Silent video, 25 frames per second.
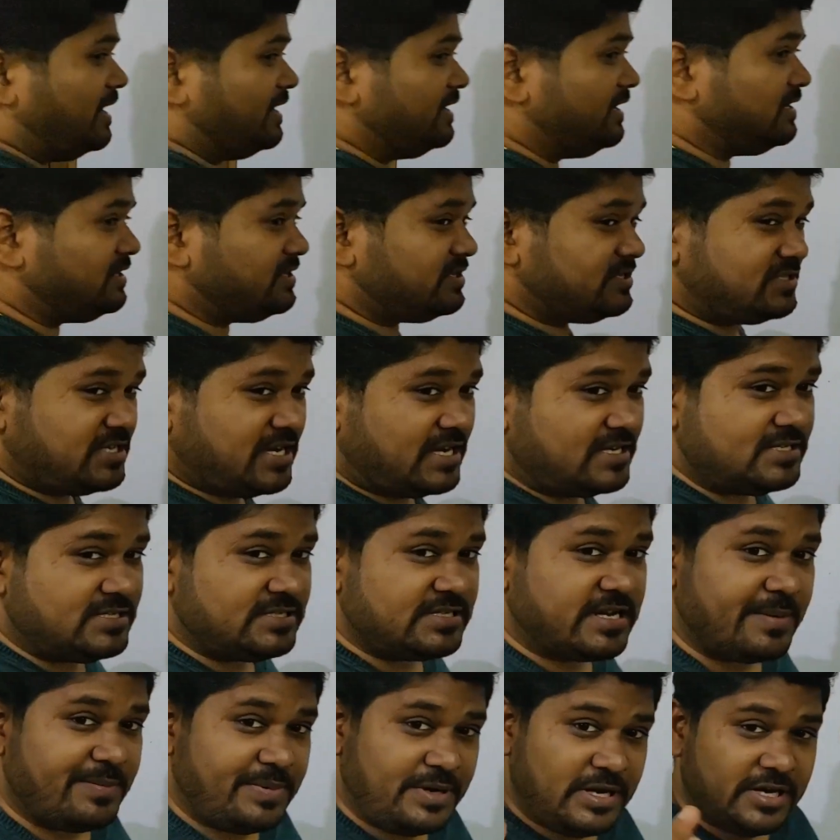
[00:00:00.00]
Finally the charge
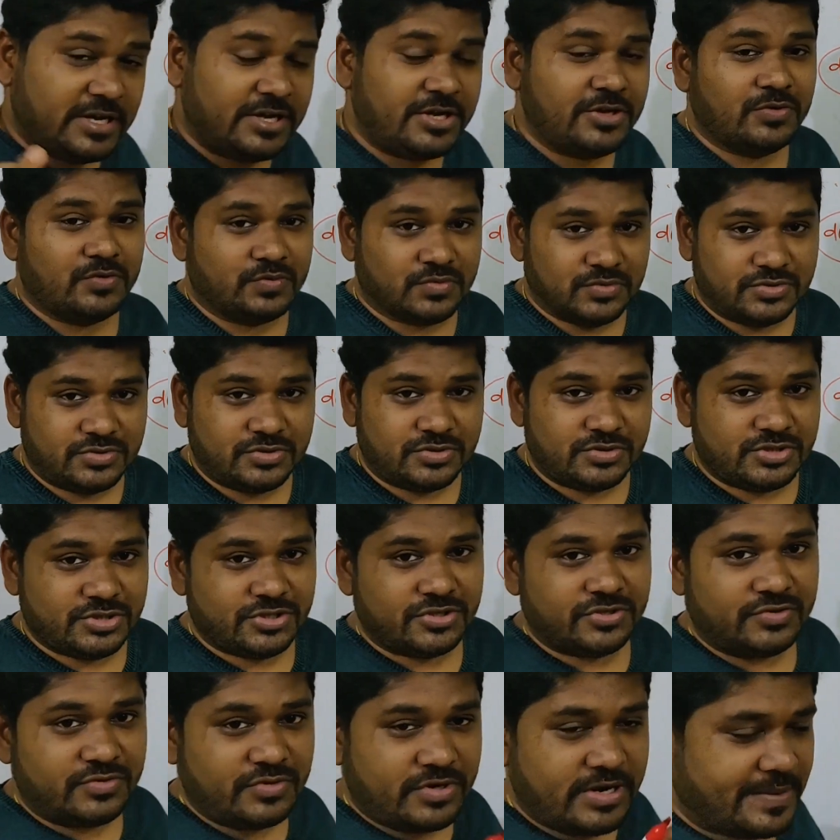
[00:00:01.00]
is capital Q. So
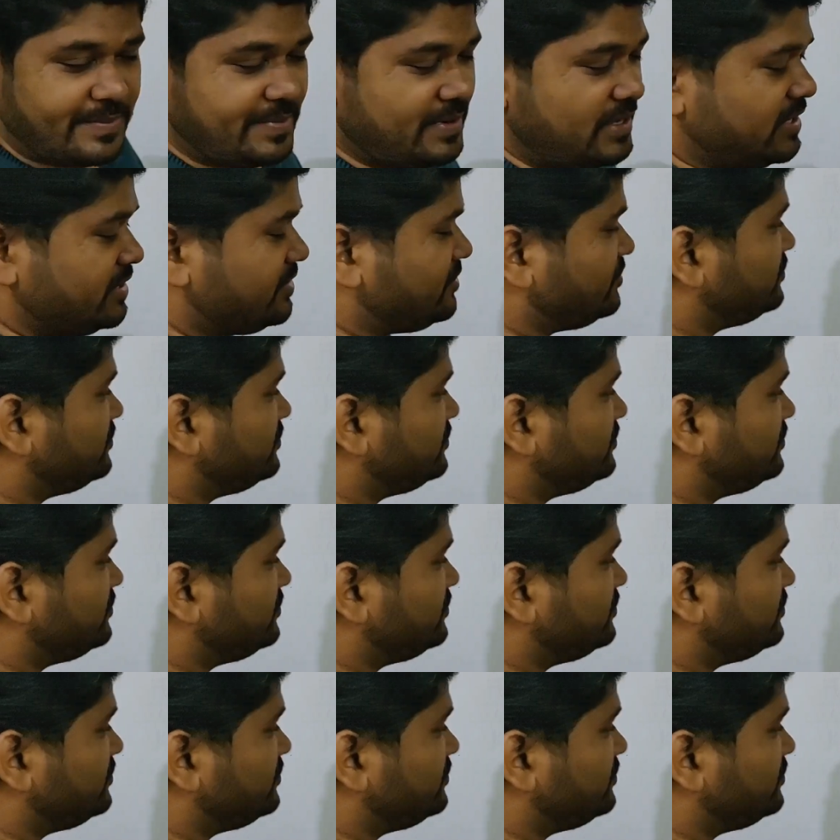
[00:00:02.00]
0 to capital